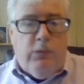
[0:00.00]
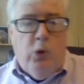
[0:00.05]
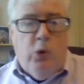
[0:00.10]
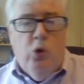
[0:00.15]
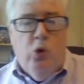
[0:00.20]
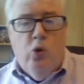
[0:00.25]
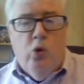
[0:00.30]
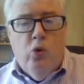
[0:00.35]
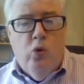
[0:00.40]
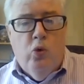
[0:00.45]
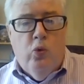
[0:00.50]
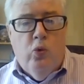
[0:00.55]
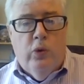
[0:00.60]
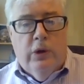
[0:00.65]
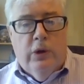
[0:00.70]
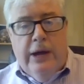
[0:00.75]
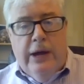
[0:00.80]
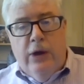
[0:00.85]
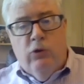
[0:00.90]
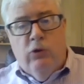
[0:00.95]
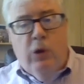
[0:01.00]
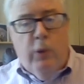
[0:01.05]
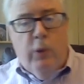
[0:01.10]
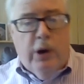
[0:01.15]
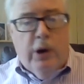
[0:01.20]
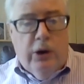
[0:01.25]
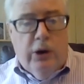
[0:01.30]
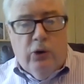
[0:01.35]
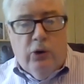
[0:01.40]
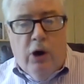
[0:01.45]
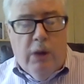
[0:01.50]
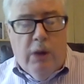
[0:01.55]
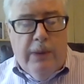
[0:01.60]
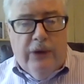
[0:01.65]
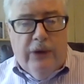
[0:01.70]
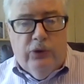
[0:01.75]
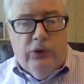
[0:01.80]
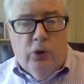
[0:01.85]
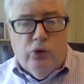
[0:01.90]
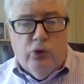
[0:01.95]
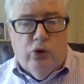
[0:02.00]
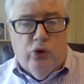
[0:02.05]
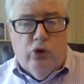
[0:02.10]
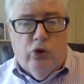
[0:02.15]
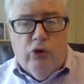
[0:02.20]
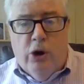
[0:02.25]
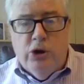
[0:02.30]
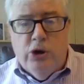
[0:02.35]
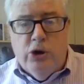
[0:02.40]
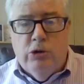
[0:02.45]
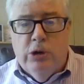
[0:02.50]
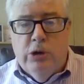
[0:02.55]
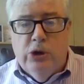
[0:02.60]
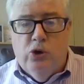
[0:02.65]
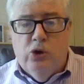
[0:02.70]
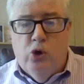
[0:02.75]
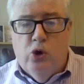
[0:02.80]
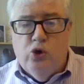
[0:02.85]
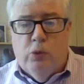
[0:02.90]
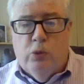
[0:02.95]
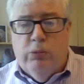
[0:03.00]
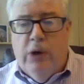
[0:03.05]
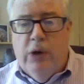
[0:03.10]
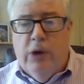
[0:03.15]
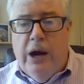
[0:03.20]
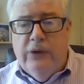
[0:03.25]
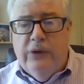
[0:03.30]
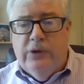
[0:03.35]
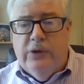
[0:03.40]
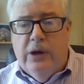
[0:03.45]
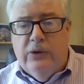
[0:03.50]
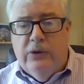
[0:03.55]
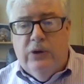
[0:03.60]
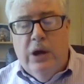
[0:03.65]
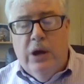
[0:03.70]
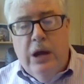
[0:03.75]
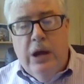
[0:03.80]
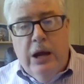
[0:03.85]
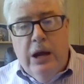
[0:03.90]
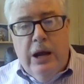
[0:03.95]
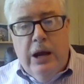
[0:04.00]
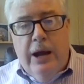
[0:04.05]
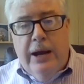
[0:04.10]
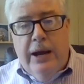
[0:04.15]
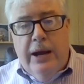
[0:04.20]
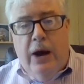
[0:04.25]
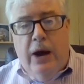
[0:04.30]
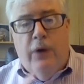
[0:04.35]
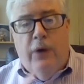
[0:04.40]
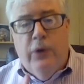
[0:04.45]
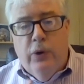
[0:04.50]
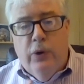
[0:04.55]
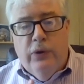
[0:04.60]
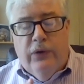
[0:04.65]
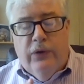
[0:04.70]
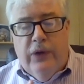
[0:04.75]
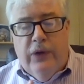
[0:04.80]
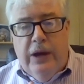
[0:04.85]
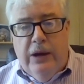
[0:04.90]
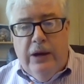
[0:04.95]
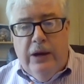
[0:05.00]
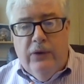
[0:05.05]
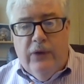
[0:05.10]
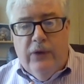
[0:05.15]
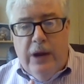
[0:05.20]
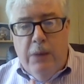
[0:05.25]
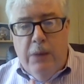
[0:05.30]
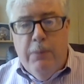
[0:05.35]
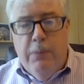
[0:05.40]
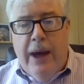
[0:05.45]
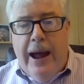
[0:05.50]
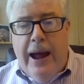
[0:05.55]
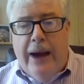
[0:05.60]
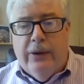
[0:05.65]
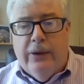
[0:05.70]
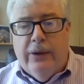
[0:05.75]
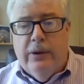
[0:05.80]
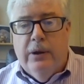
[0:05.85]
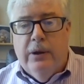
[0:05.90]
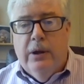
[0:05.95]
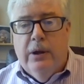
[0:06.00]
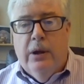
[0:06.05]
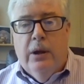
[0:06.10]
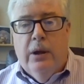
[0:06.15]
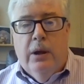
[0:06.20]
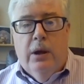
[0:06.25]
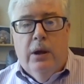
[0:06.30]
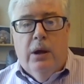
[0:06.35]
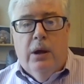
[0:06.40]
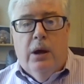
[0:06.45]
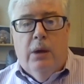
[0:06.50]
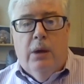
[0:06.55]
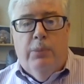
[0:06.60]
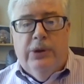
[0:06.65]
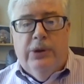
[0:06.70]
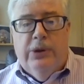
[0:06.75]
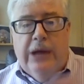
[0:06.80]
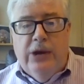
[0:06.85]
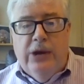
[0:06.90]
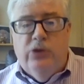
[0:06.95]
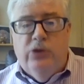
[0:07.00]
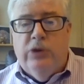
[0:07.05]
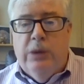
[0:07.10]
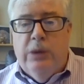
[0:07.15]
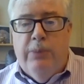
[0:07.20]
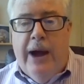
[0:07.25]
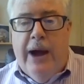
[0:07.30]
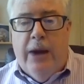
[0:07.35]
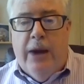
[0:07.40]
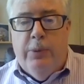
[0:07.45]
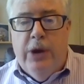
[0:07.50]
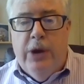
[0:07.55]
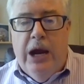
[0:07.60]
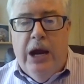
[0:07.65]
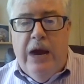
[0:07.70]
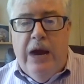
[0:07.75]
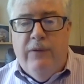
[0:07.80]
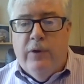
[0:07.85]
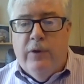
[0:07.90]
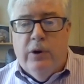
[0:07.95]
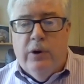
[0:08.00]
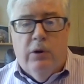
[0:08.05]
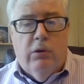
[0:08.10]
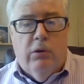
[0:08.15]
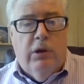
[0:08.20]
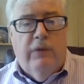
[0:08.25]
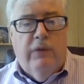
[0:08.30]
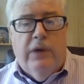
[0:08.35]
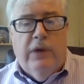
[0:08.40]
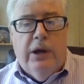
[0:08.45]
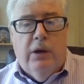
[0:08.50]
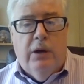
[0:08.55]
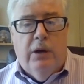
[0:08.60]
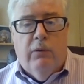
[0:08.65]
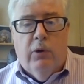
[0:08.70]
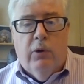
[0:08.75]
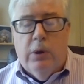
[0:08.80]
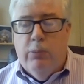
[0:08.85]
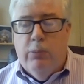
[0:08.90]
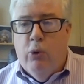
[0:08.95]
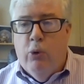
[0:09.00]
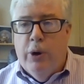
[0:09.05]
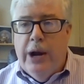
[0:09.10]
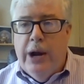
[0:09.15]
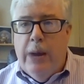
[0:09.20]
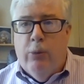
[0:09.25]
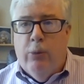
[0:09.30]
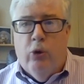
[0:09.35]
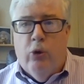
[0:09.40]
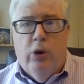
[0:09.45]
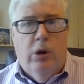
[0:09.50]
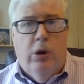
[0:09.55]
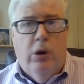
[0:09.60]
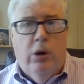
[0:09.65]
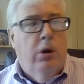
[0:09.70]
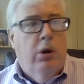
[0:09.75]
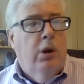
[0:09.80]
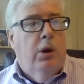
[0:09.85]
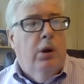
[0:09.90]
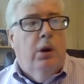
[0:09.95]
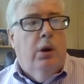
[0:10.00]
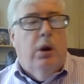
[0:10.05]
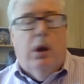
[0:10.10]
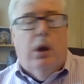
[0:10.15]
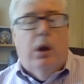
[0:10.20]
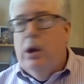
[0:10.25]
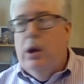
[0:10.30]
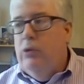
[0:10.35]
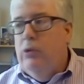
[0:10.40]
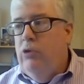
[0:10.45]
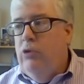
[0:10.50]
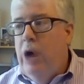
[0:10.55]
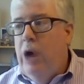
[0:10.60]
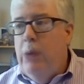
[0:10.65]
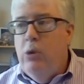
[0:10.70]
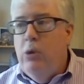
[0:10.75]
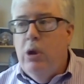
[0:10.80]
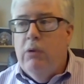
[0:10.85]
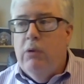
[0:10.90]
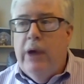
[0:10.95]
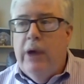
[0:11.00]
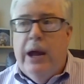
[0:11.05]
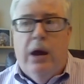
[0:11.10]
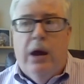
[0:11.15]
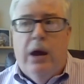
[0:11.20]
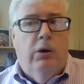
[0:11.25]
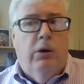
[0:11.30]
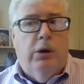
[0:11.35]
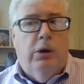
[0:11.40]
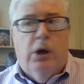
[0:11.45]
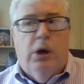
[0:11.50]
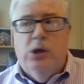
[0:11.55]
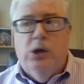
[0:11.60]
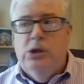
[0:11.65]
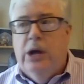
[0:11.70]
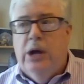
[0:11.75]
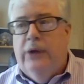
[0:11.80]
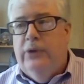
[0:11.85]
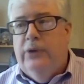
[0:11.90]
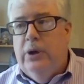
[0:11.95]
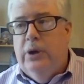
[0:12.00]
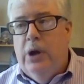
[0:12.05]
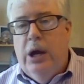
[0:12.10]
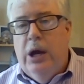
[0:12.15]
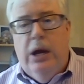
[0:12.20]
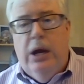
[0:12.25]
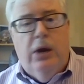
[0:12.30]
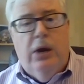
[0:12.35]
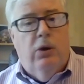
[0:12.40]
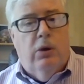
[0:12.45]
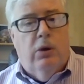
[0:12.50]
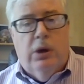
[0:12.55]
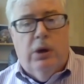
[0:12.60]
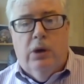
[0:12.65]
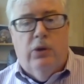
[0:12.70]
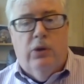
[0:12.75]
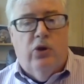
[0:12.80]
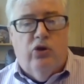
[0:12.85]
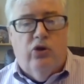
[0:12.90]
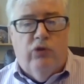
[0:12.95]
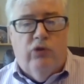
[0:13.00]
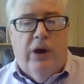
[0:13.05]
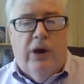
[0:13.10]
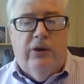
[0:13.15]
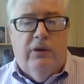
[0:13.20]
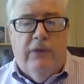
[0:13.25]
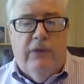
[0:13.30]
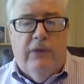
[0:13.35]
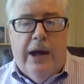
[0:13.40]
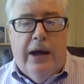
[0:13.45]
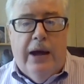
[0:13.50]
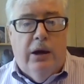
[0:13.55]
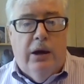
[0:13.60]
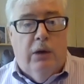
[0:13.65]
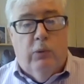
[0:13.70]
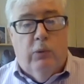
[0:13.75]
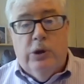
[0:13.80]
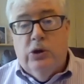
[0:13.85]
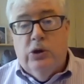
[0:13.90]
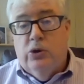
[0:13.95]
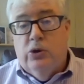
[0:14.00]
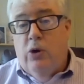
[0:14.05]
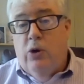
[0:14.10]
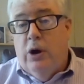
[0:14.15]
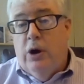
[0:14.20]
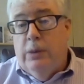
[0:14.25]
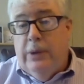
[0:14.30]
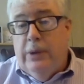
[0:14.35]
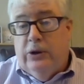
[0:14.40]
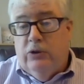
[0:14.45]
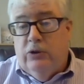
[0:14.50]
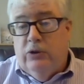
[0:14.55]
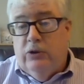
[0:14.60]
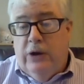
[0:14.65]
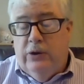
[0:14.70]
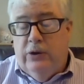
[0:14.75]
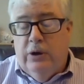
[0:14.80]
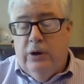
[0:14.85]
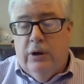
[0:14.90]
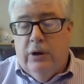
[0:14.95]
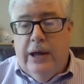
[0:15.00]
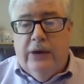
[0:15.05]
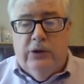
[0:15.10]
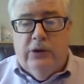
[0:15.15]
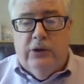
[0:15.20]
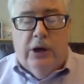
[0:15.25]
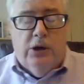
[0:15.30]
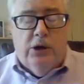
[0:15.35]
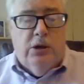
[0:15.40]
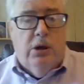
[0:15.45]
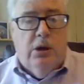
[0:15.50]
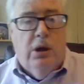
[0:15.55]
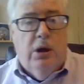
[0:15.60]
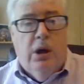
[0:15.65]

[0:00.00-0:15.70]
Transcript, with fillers: who later on we're going to talk about social structure and social process and how those things impact potentially impact behavior. You know, living in a really poor neighborhood, uh, crime all around, gunshots at night. You know, the stress of that. we just talked about stress in the last section,